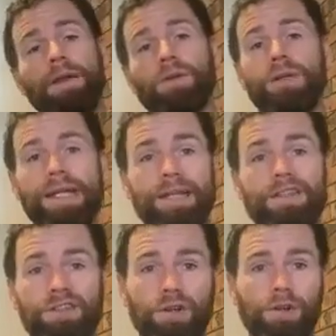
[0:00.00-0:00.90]
called Lean and
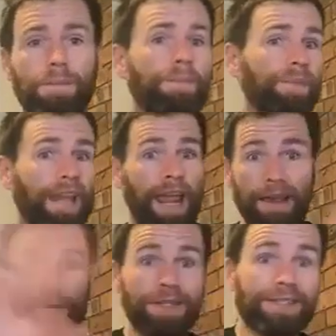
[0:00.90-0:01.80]
Strong.
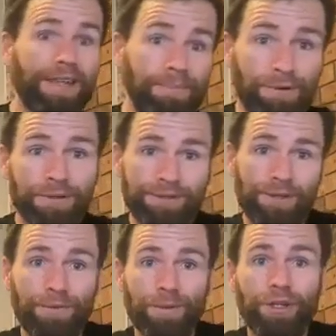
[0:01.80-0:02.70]
Everything's in that book, so
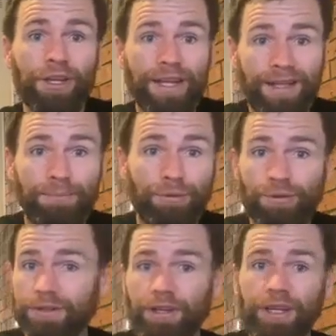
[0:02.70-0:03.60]
if you want to go get that
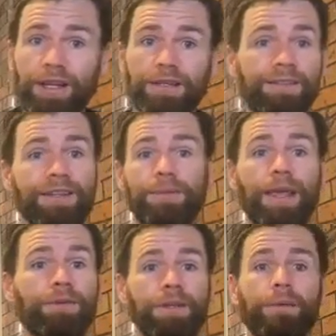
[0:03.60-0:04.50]
book, go get it, because it's going to be
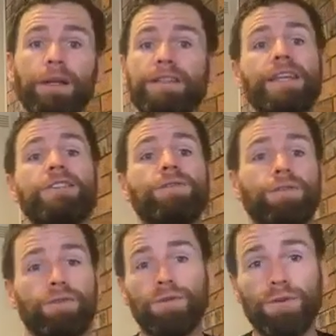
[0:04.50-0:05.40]
everything I'm going to teach
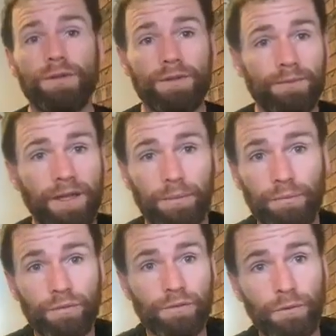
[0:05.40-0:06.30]
for food
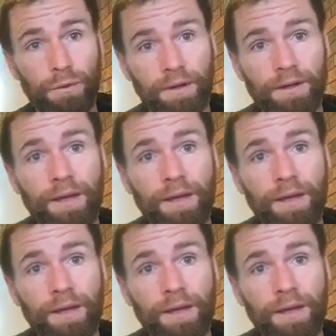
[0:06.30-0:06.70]
moving forward,